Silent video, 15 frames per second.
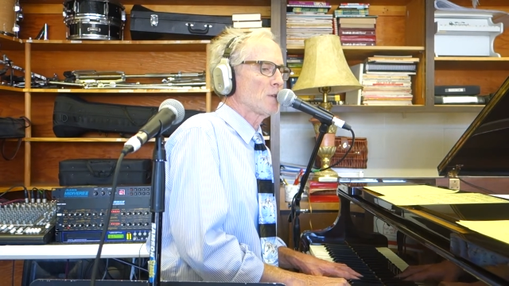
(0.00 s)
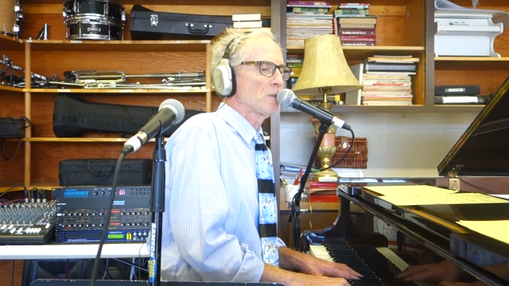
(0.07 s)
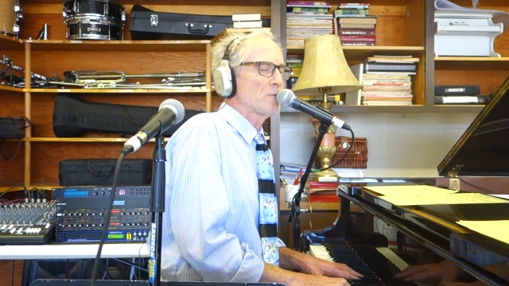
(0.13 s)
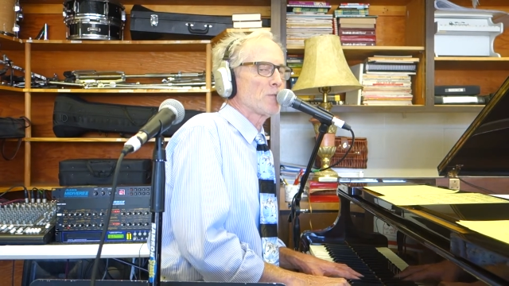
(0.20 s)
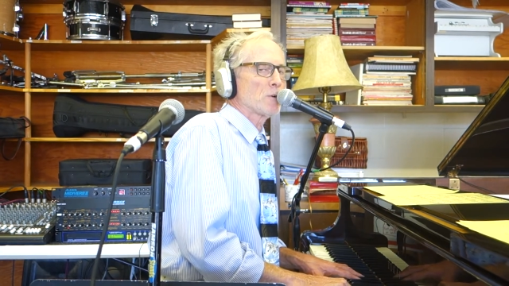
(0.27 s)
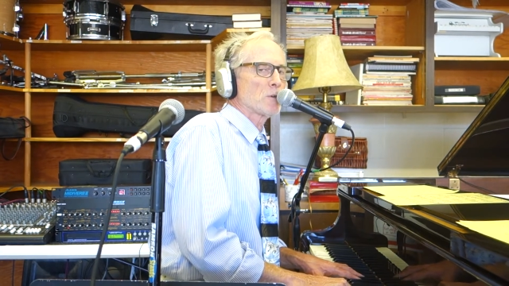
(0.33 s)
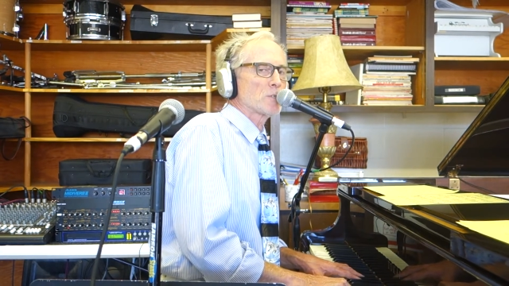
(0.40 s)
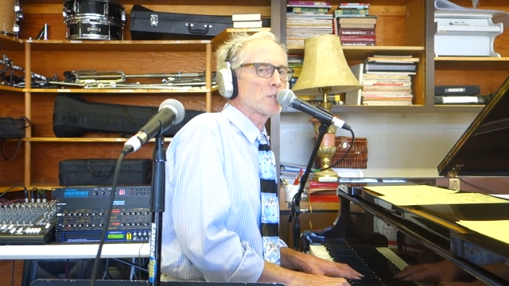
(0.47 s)
in the
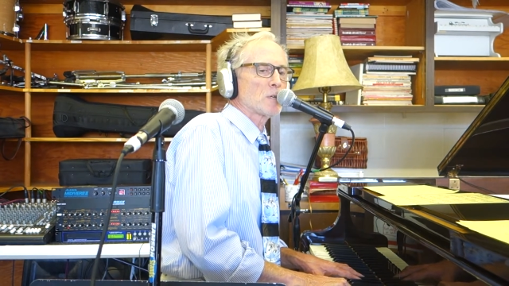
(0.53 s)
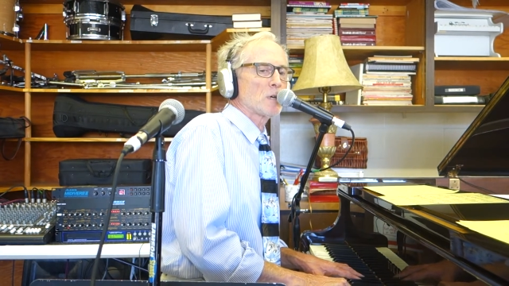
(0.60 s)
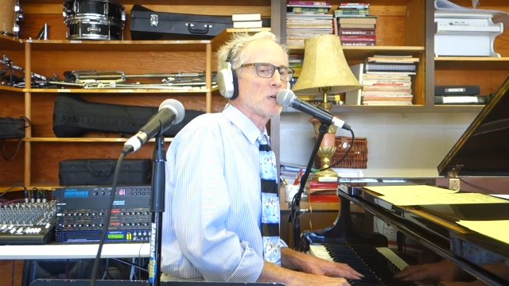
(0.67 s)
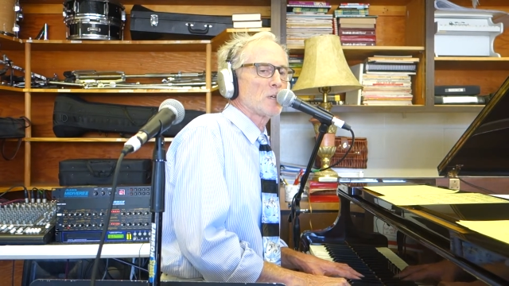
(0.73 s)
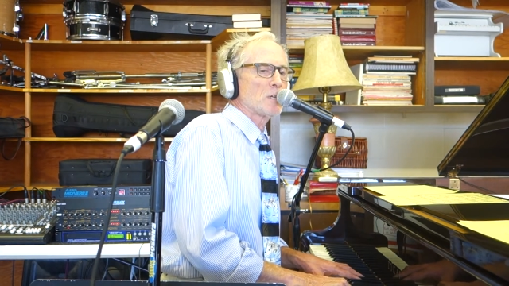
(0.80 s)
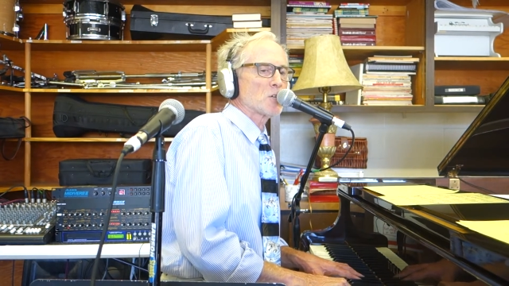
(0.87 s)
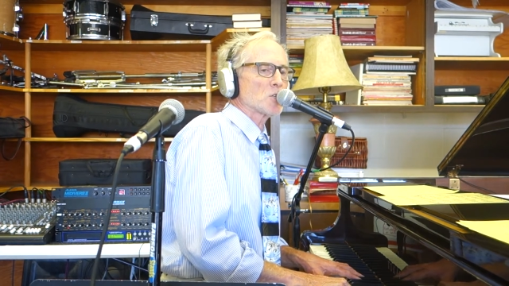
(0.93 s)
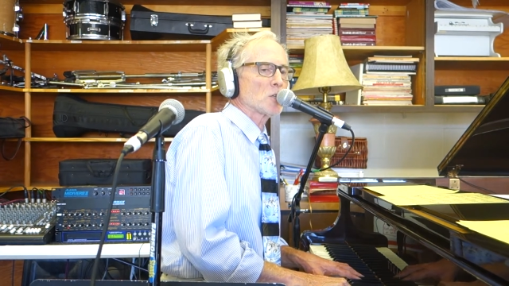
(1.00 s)
first
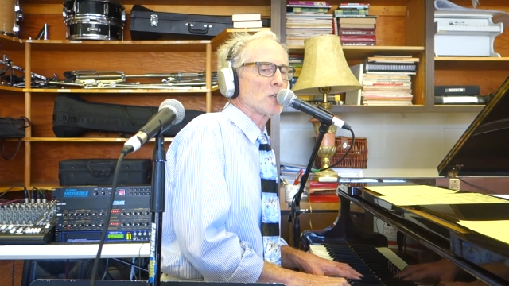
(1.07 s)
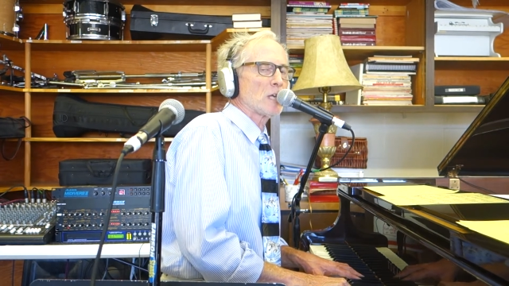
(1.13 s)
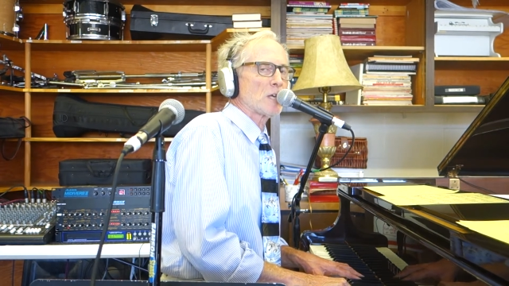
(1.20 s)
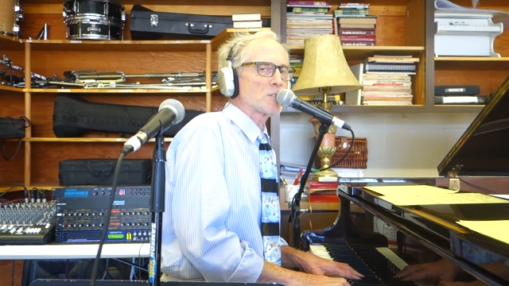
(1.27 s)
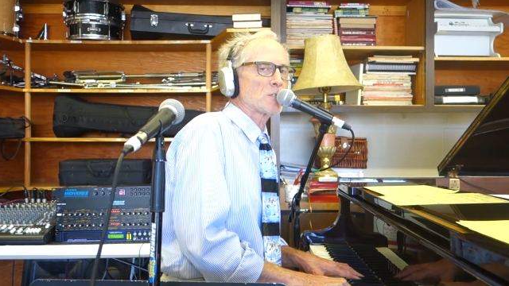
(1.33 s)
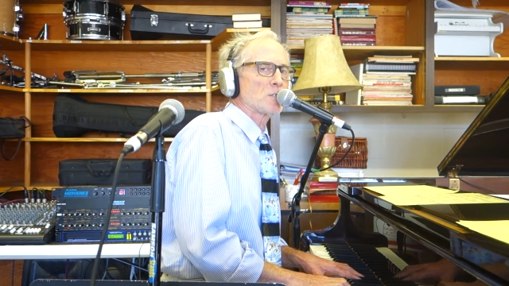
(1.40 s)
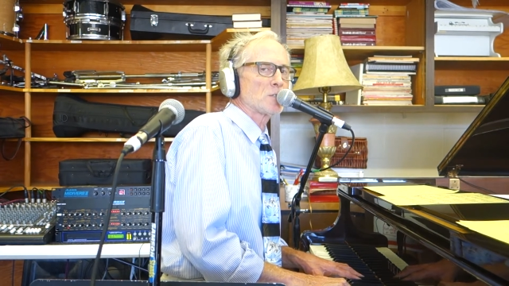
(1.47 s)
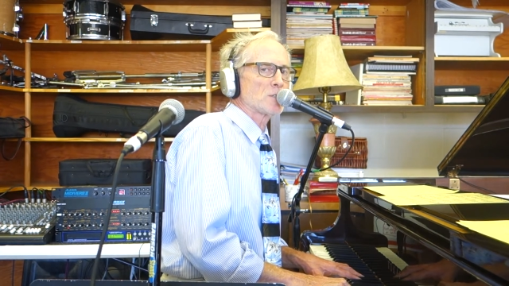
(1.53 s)
initial
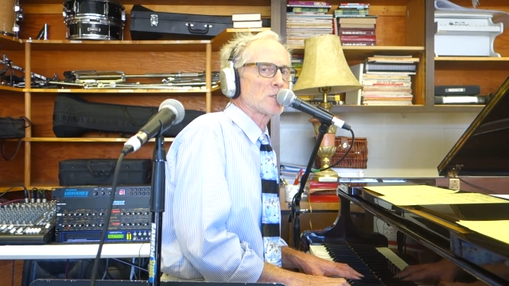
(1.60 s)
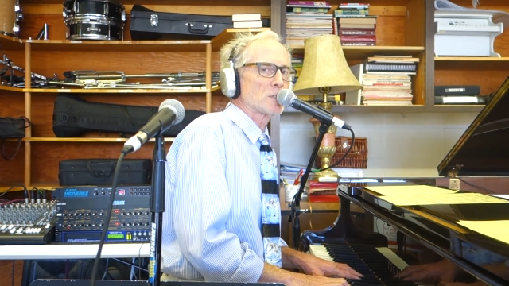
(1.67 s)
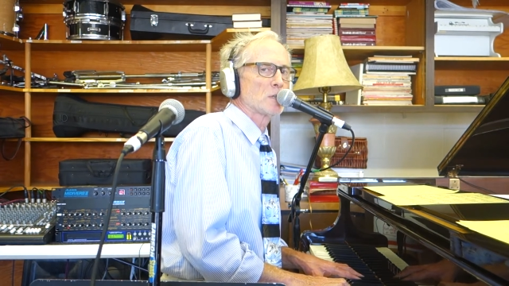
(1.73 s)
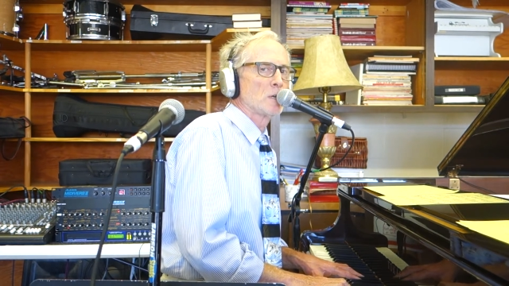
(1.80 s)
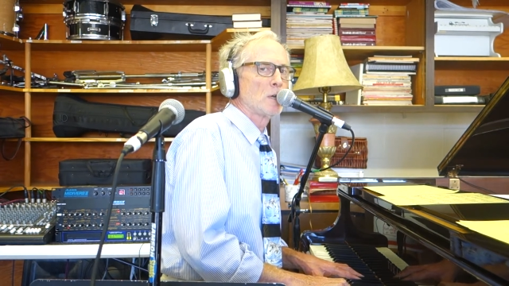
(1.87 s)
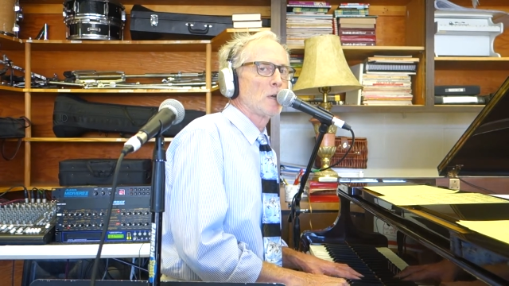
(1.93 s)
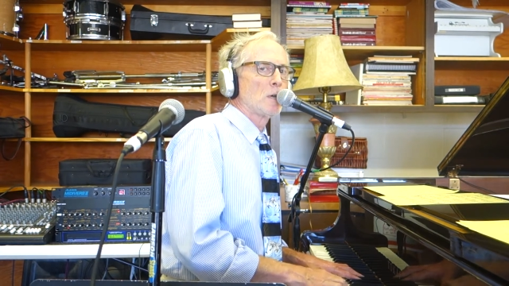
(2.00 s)
lessons.